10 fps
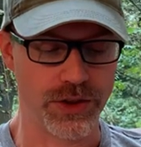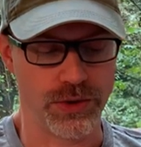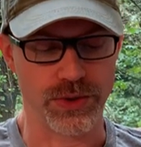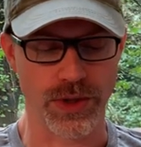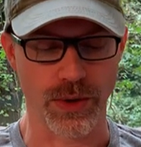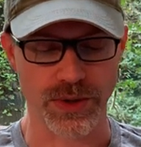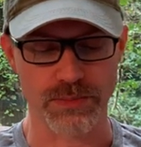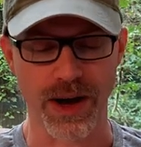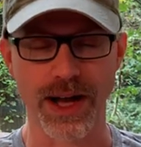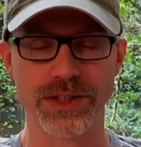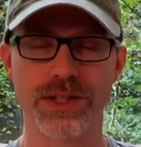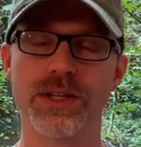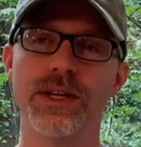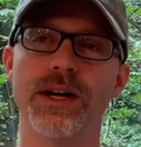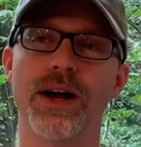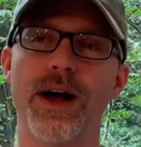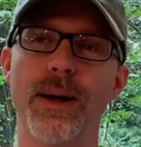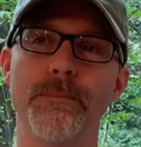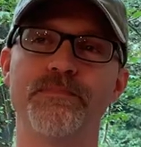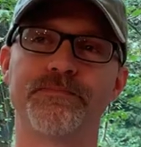choose those spots.
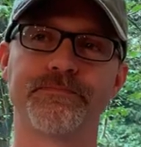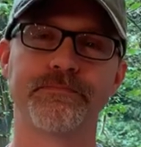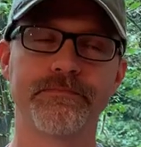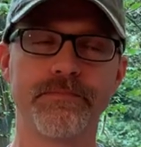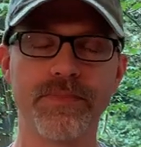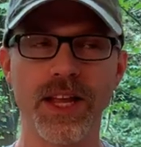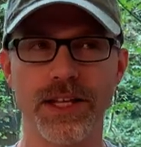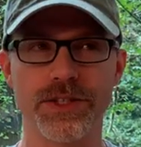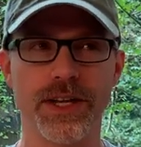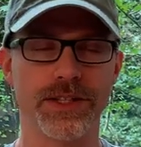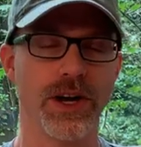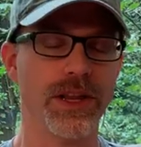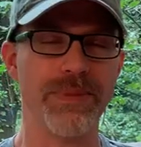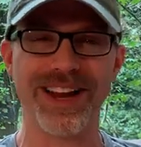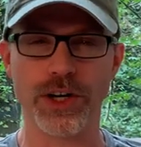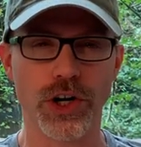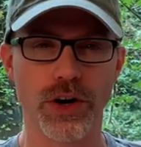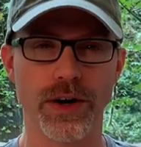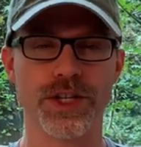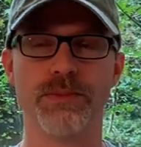It's all about
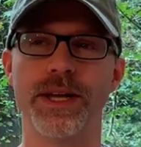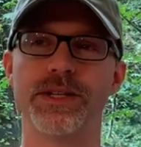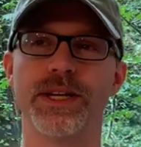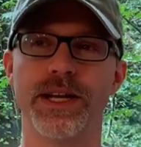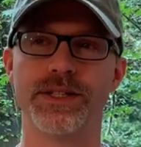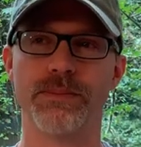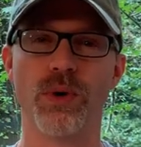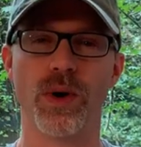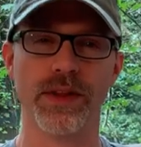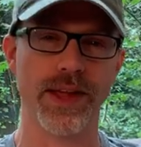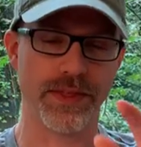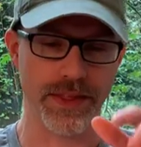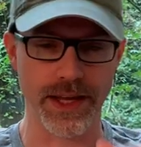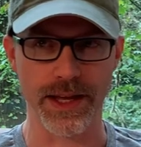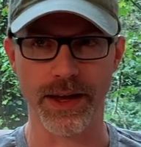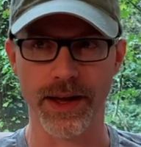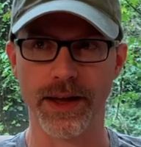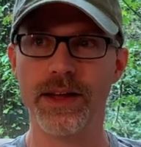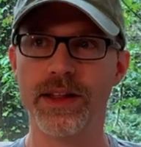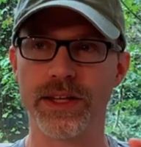encouragement. It's important that
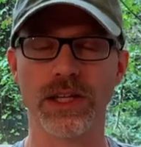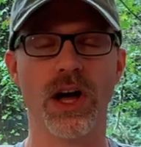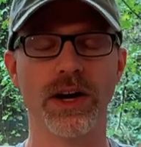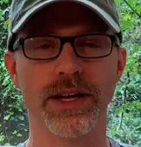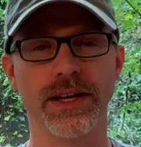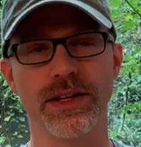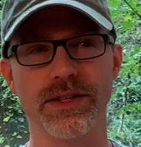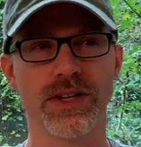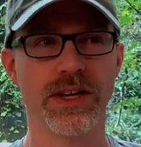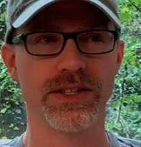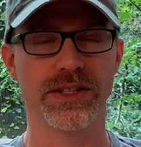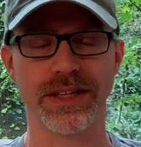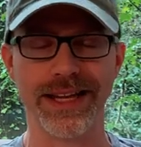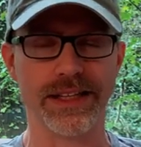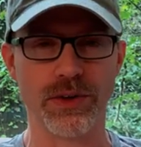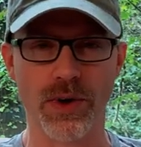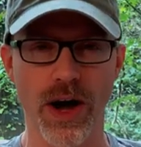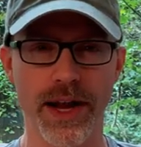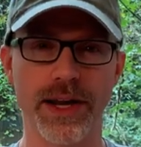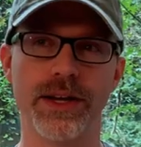the log is slightly
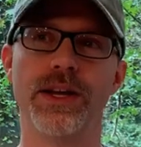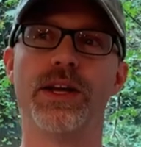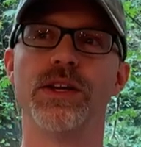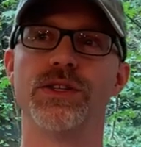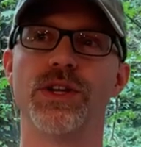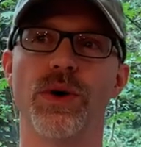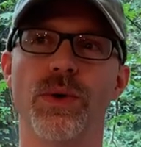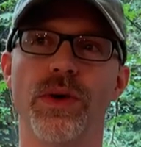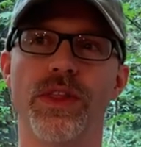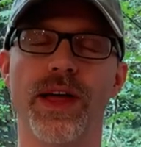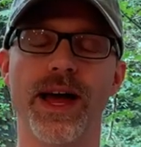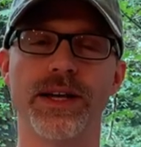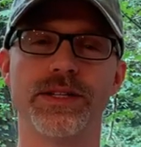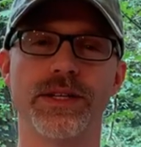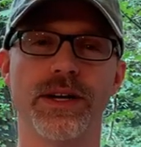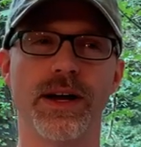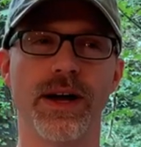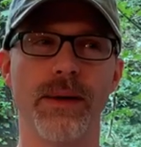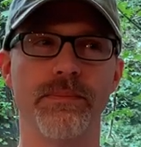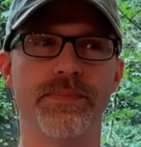rotted so that,
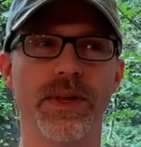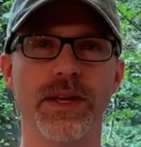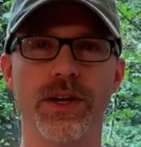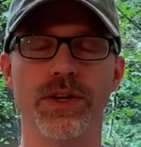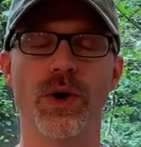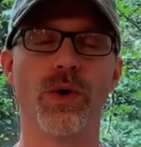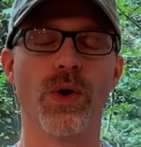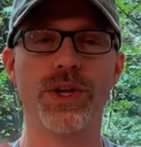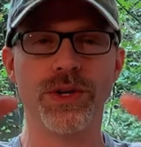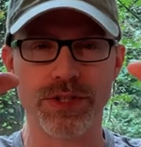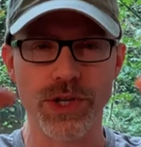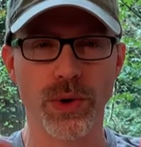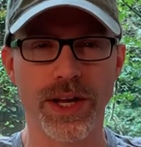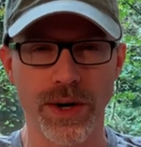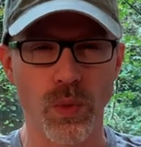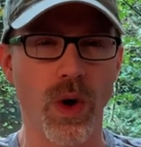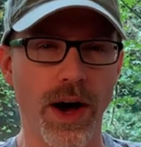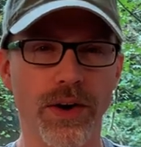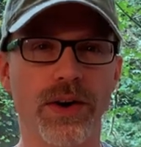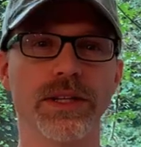or you can soak it in
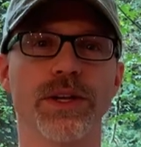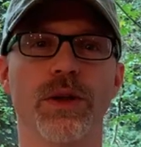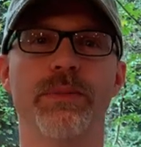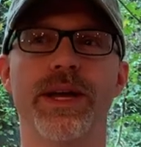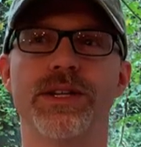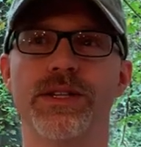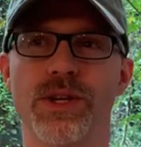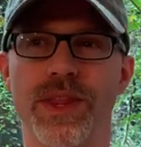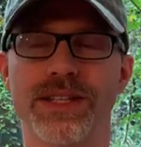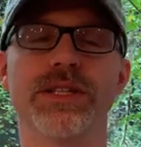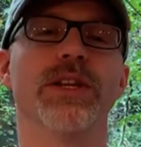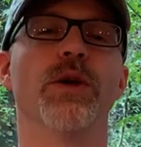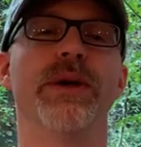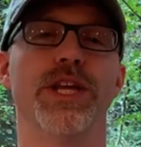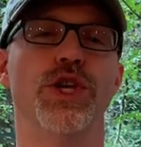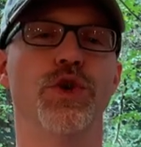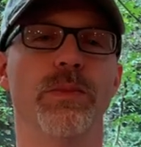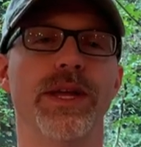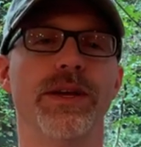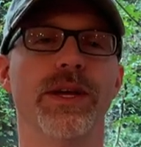water a little bit so that's a little bit
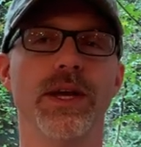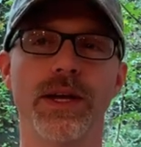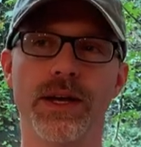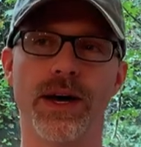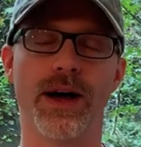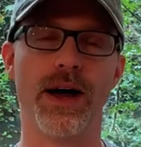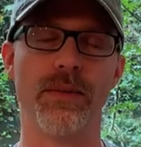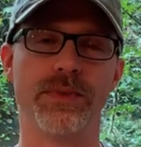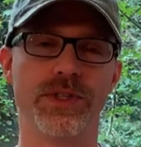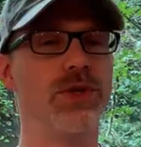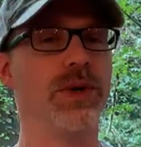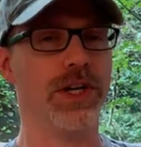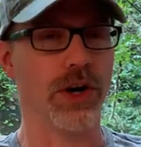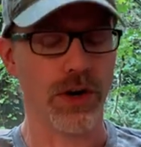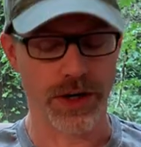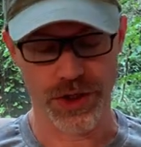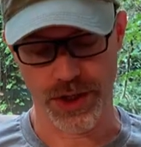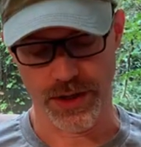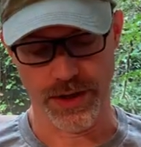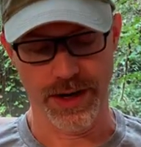humid to
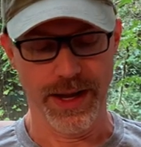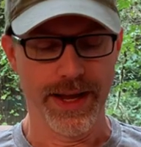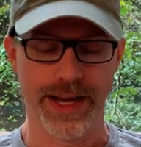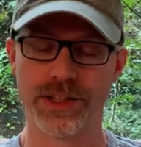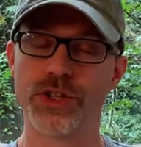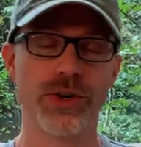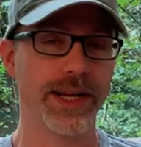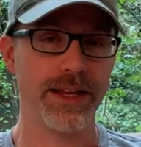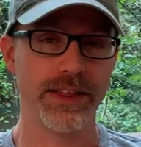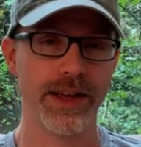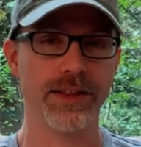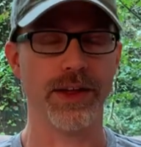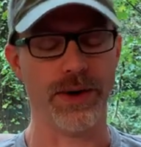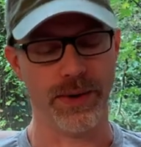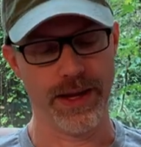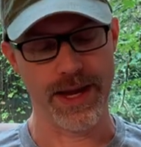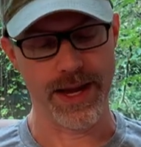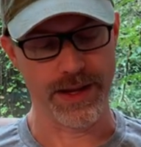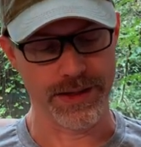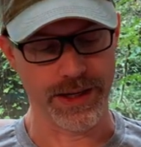encourage her. It's a tricky thing though,
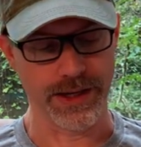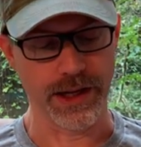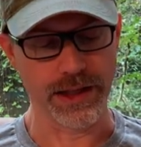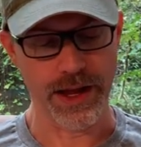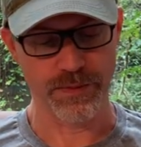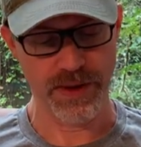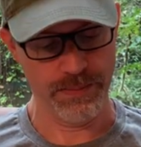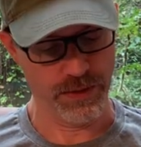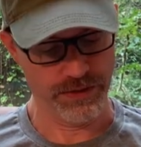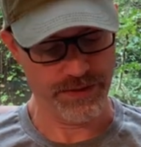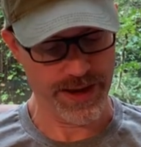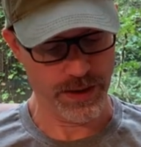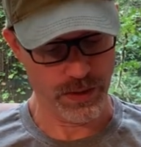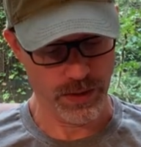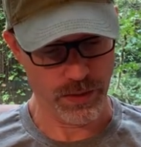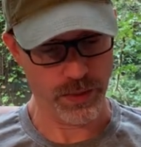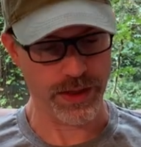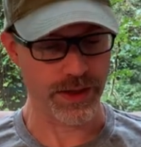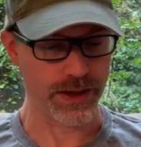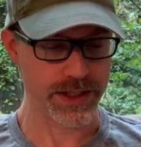and a lot of people fail
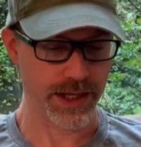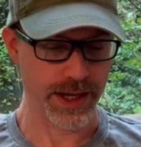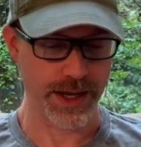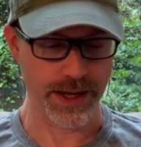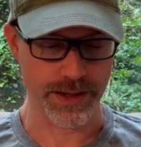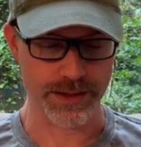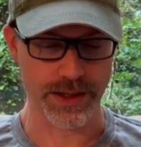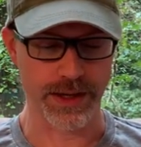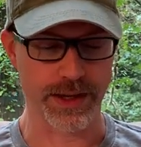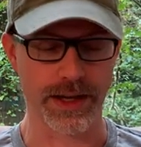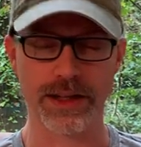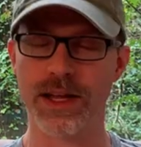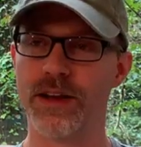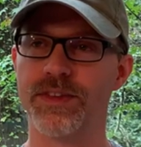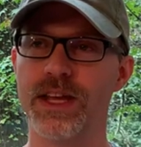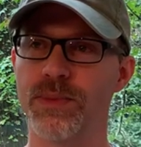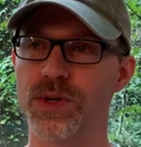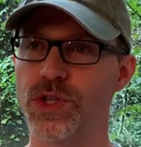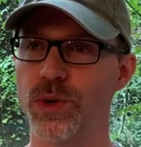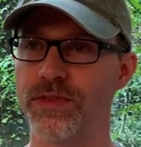with it, and a lot of
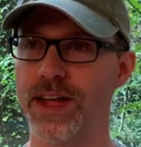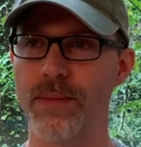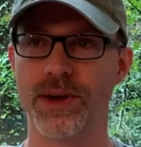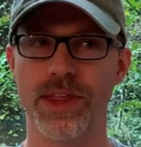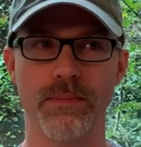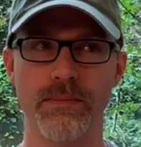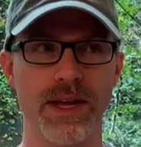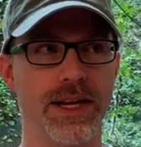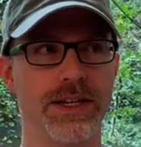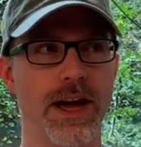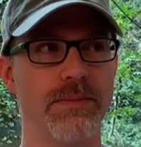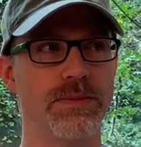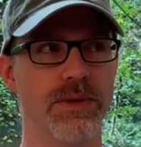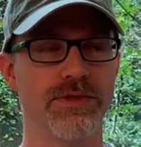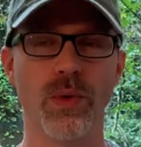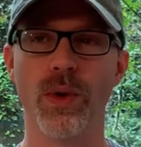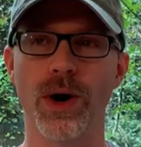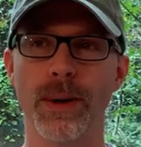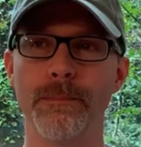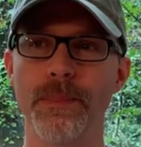keepers who have kept them many times
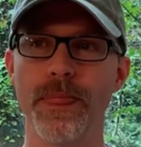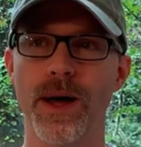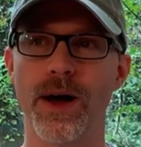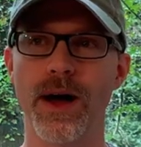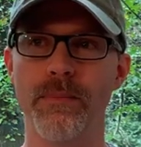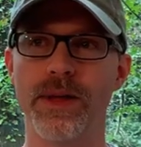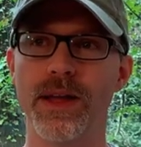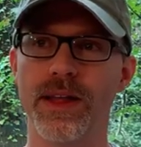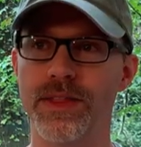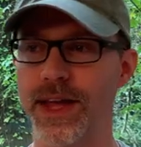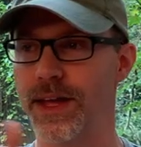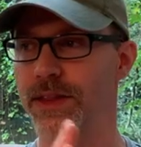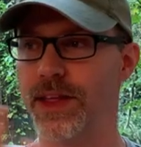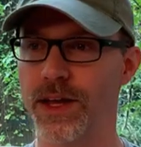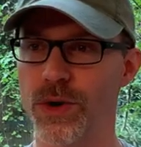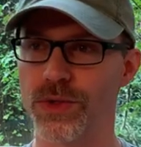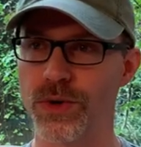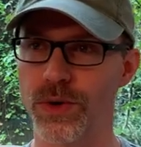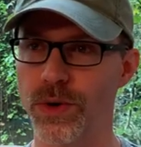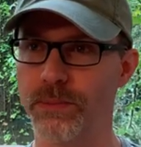before, they go
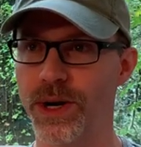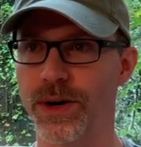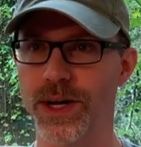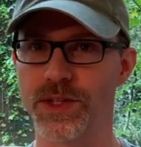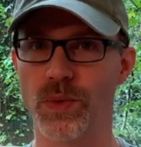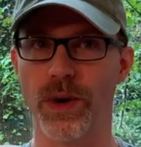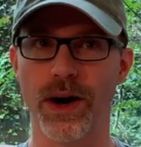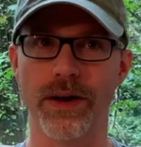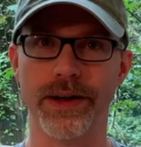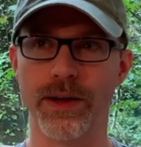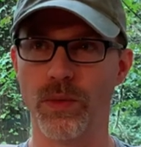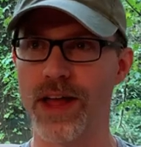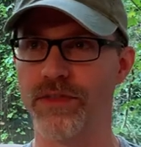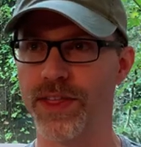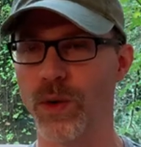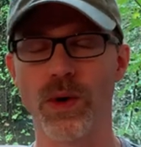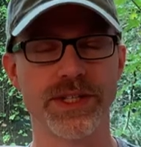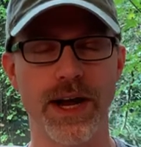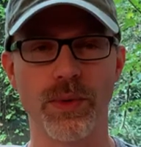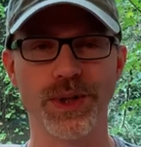through periods where everything
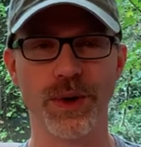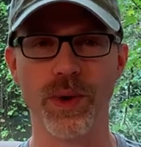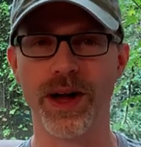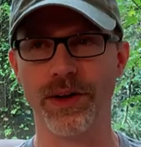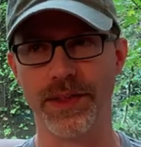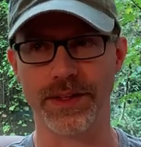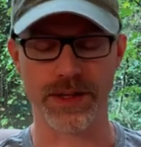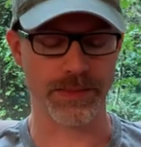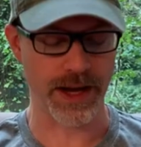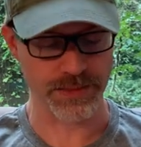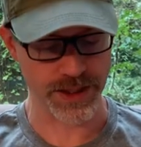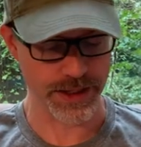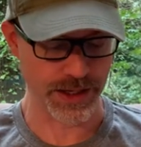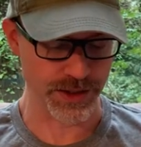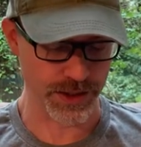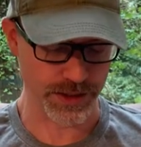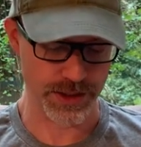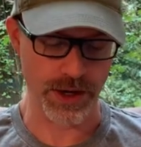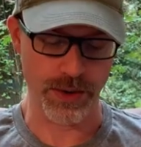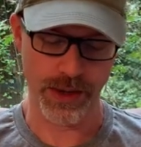works out really well and then sometimes it doesn't.
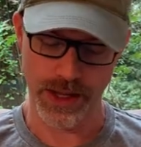So.